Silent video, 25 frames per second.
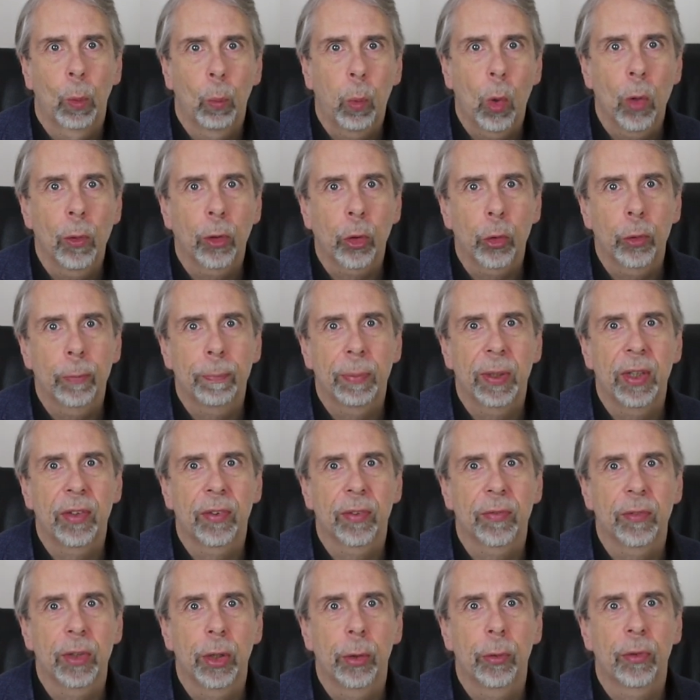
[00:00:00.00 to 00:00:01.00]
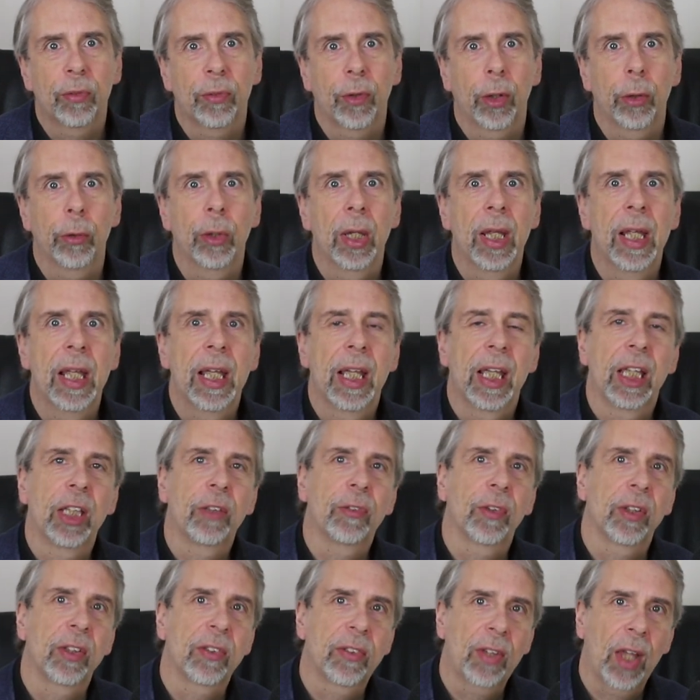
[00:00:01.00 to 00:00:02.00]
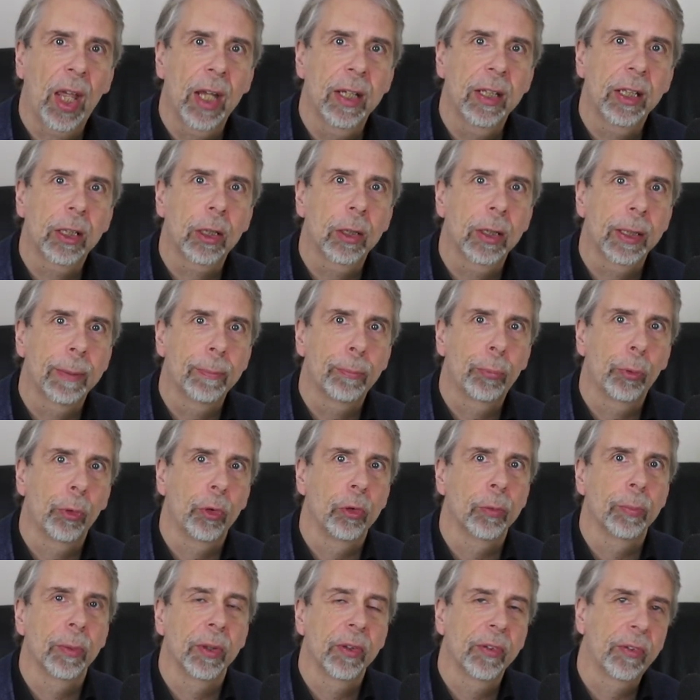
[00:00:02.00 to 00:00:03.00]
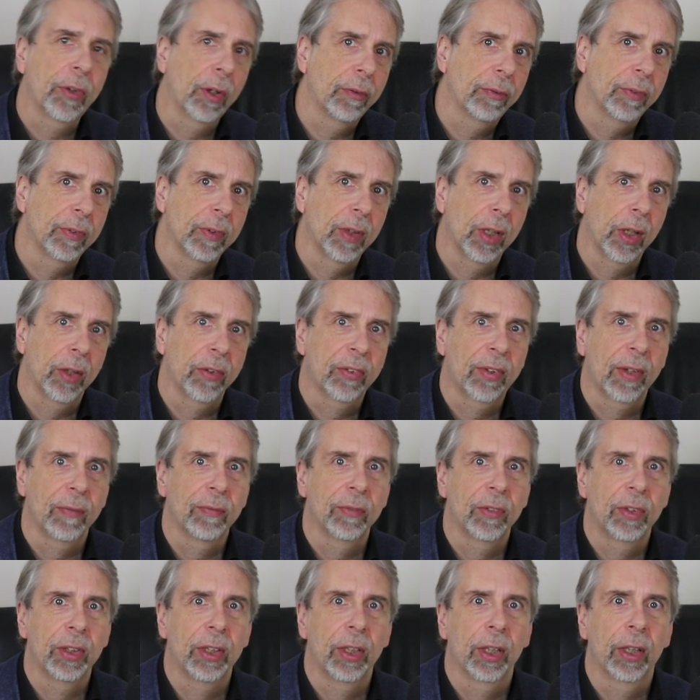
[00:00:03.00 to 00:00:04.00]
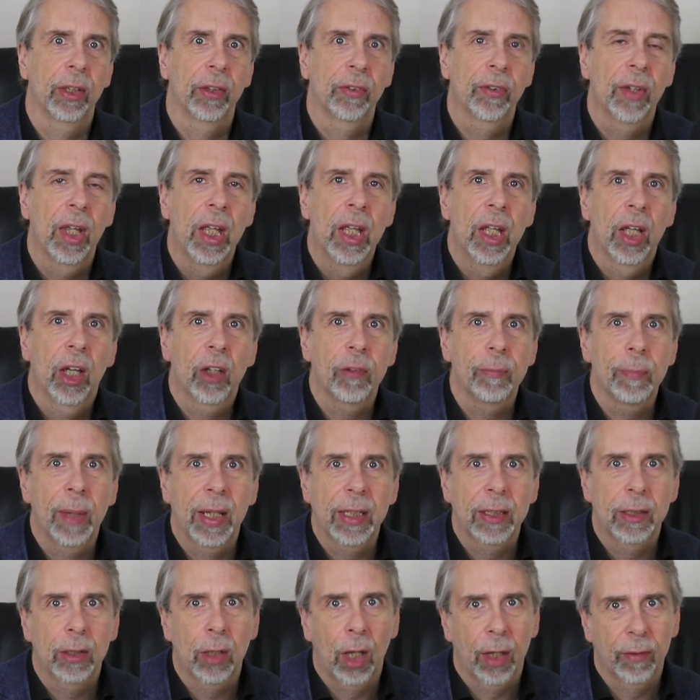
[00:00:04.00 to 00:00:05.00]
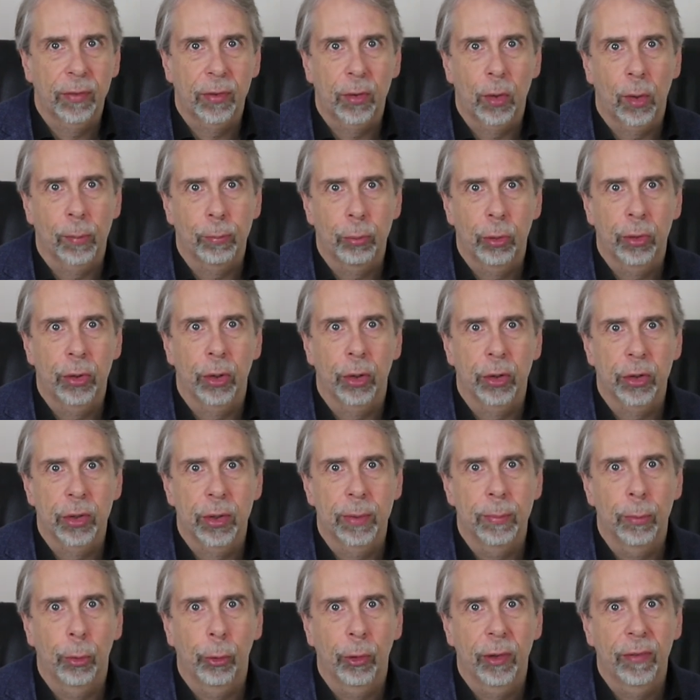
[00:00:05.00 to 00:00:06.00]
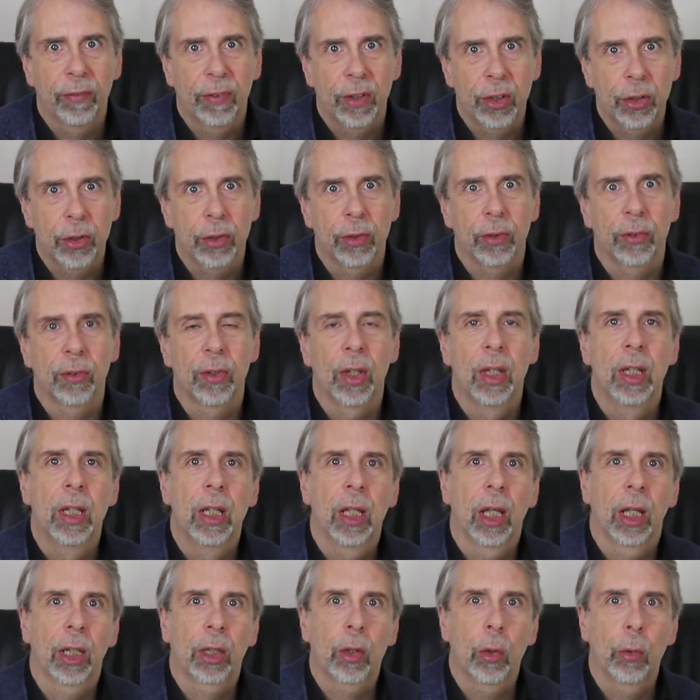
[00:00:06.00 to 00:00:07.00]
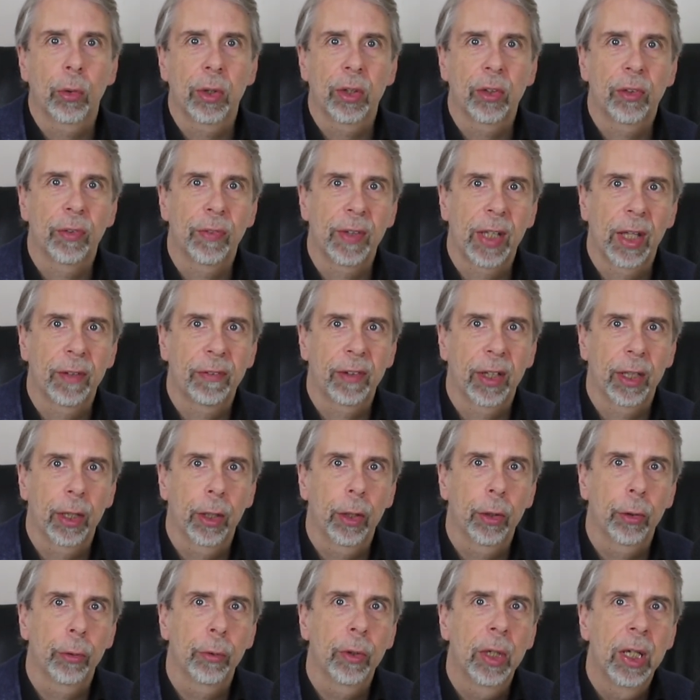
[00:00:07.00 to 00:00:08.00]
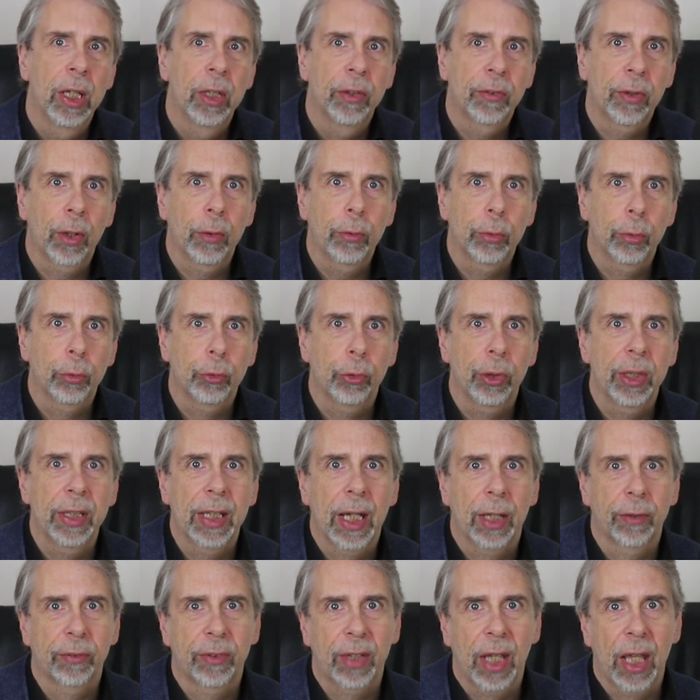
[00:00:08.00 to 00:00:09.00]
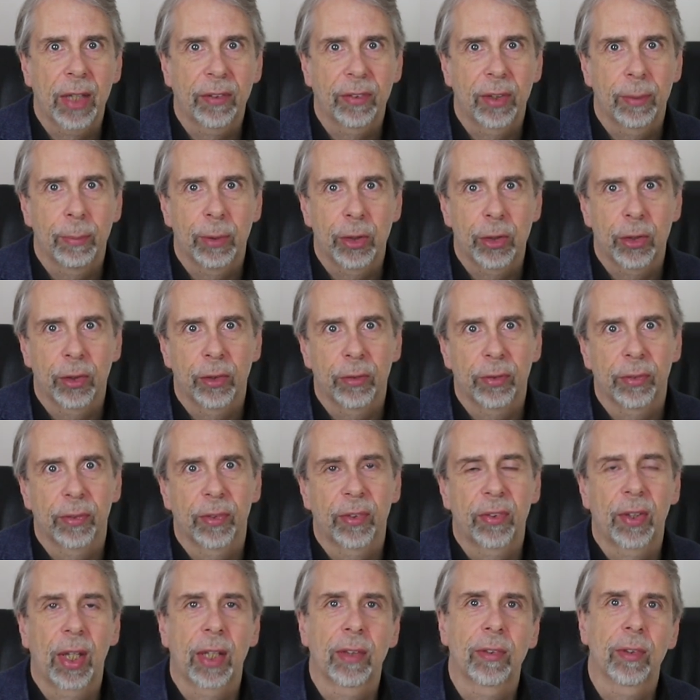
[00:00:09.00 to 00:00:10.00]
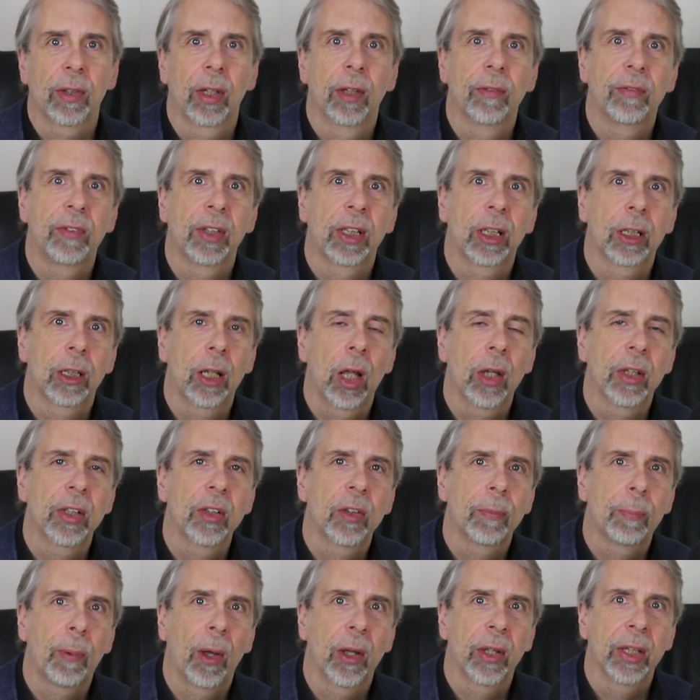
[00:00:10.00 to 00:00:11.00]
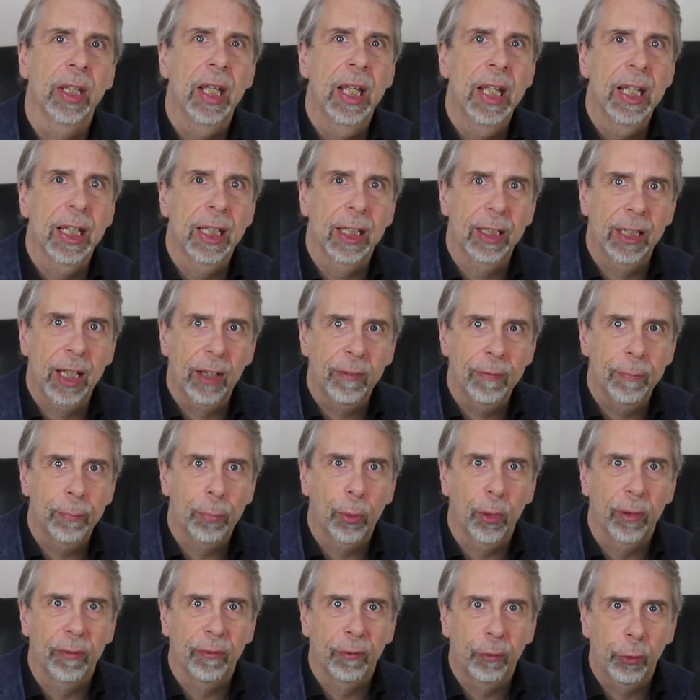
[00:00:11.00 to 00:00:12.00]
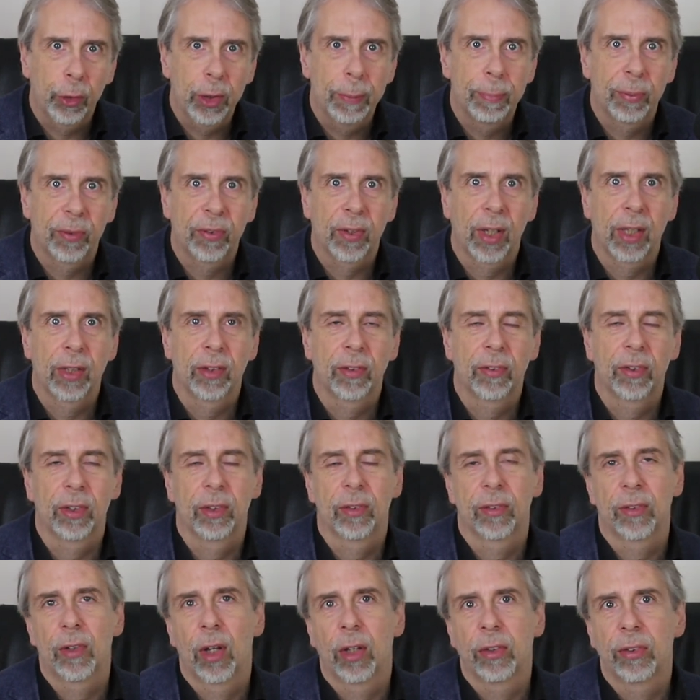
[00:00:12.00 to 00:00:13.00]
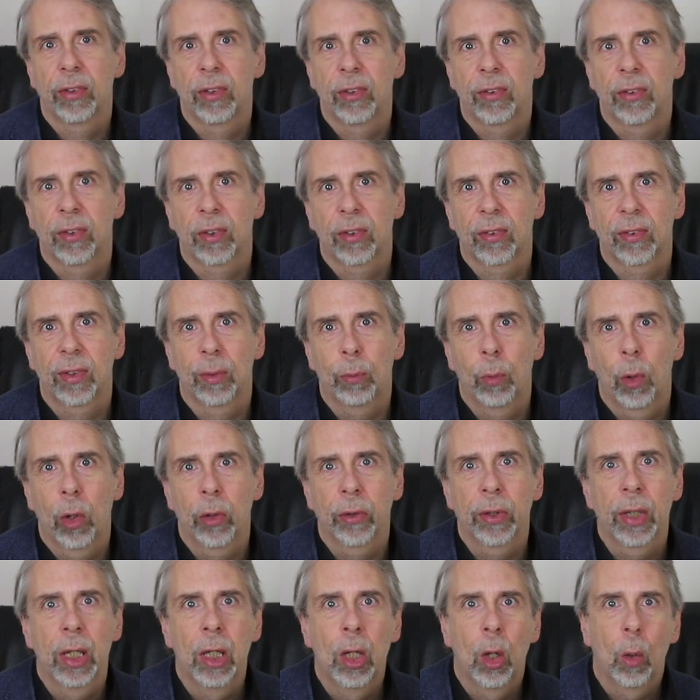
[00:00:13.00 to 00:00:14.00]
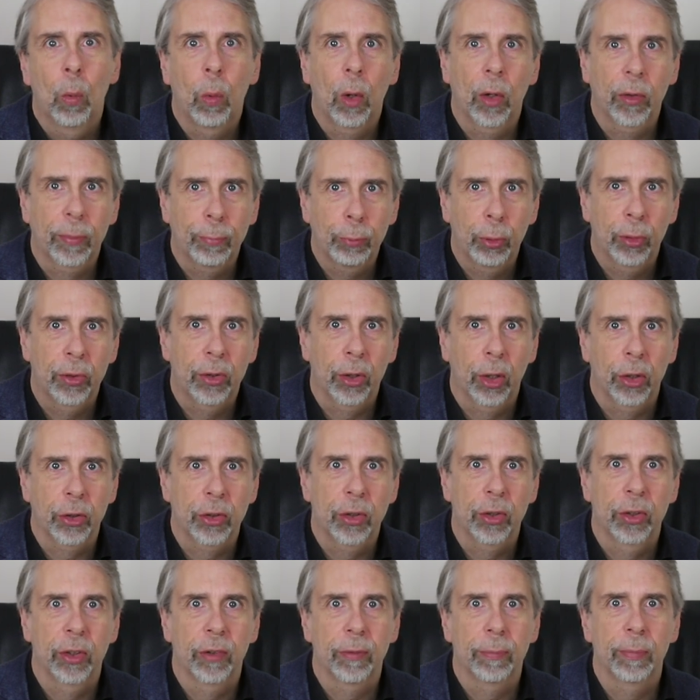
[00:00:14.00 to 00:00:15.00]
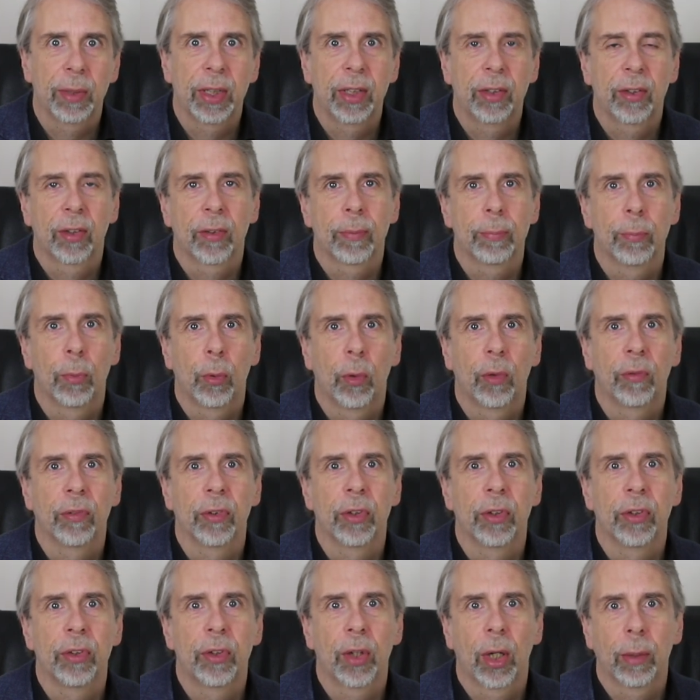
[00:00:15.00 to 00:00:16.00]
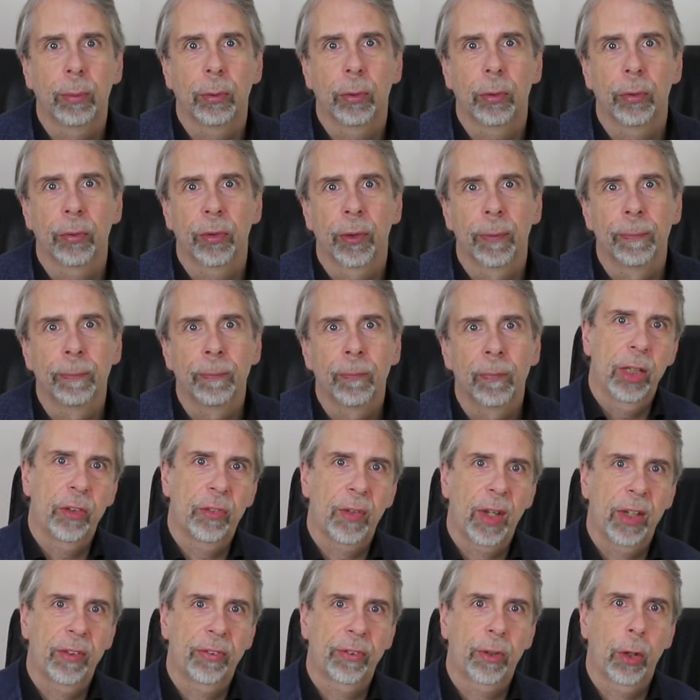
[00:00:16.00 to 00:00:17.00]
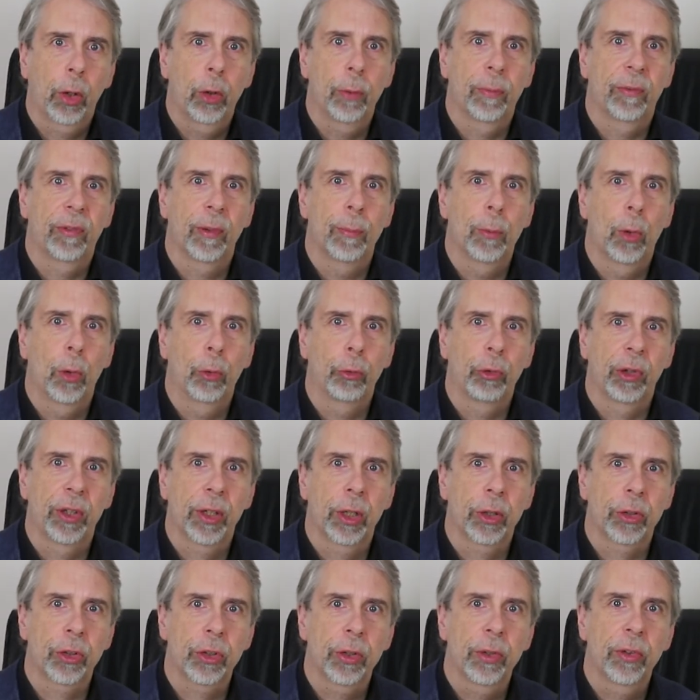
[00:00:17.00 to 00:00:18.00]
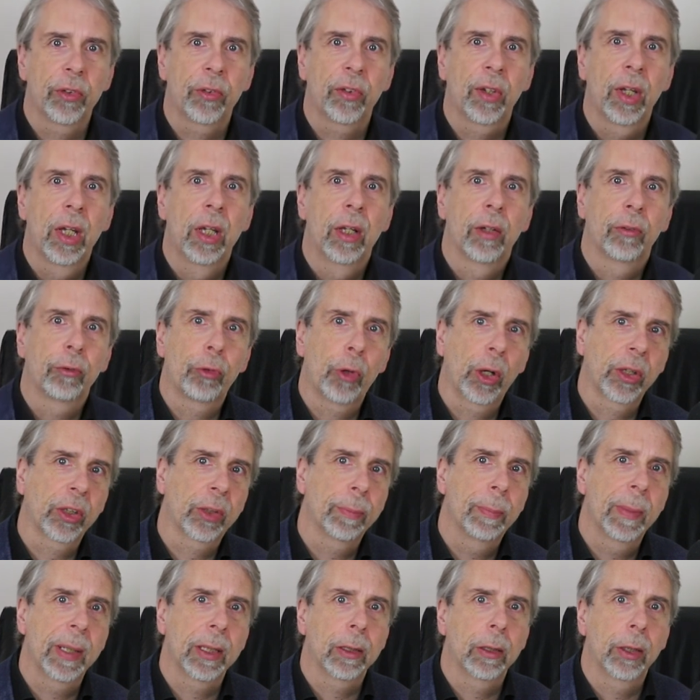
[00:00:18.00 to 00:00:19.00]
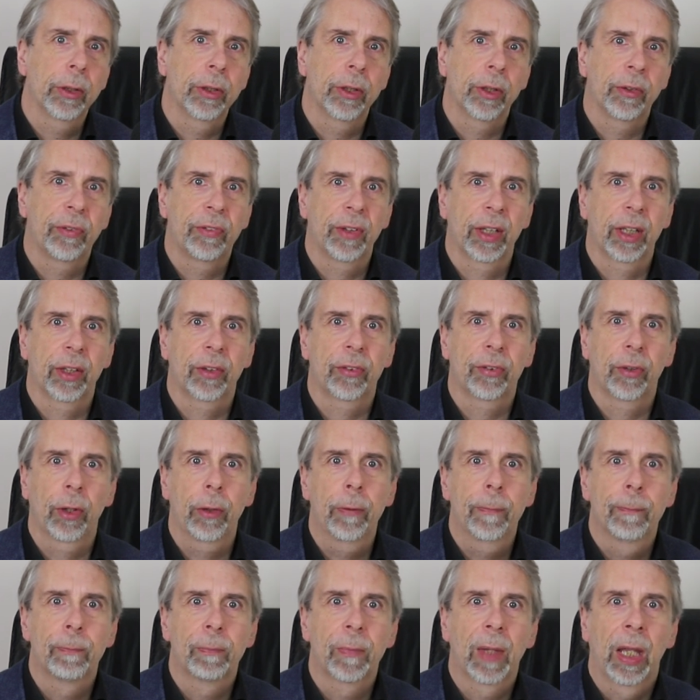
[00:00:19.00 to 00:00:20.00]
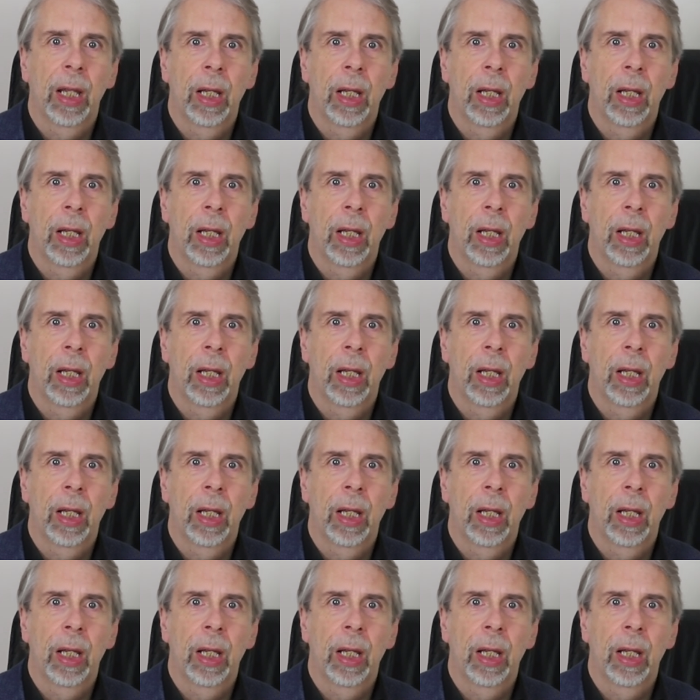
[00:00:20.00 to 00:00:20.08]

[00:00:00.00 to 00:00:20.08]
One good piece of news, though, is that technical improvements over the last 70 years have made livestock production more efficient. According to the FAO, total greenhouse gas emissions for the sector have declined by 11.3% since 1961, whilst production of meat has more than doubled. Is there scope for more reductions? Frank Mitloehner thinks so.